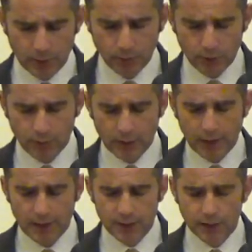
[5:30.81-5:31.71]
we
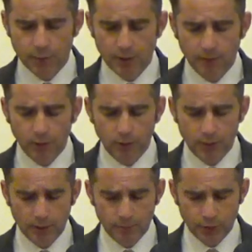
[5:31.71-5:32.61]
realize that we have all
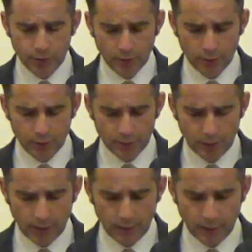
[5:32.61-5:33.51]
come short
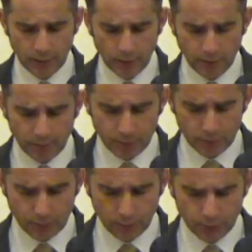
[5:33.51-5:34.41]
of
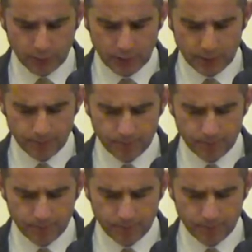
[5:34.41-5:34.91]
your glory,